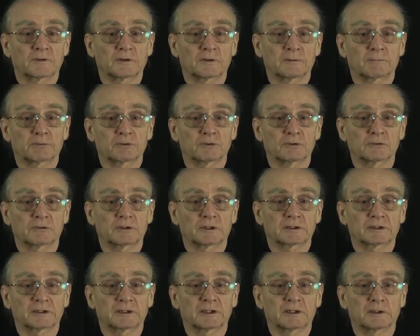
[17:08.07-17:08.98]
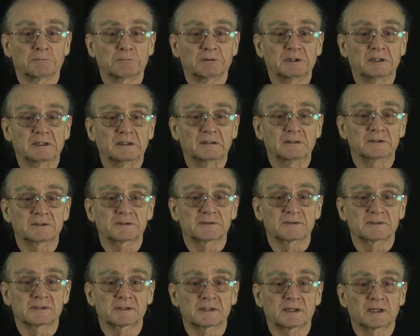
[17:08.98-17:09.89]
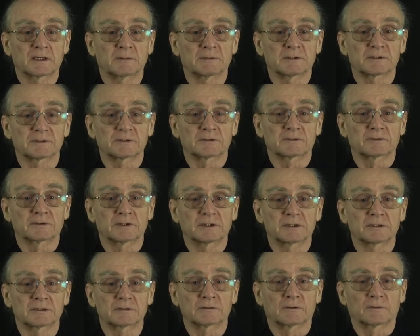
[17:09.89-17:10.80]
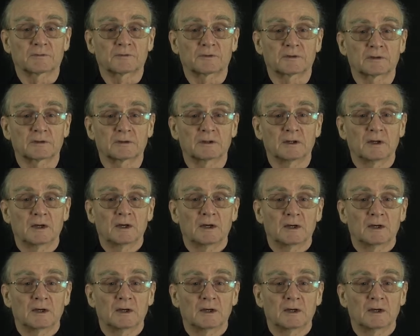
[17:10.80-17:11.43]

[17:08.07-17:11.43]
a product AB is the same as the trace of the